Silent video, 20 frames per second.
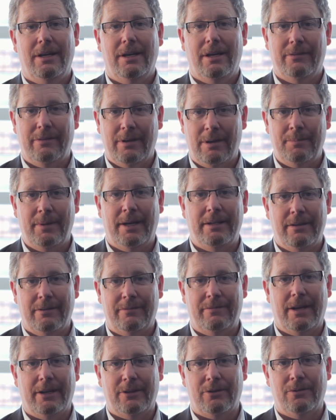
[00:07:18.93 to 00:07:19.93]
of our
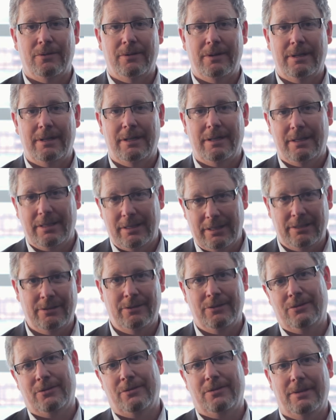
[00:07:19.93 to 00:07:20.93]
manufacturing
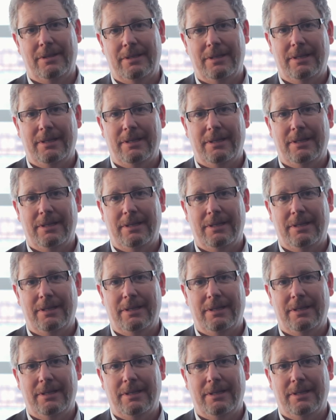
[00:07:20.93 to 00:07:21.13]
industry.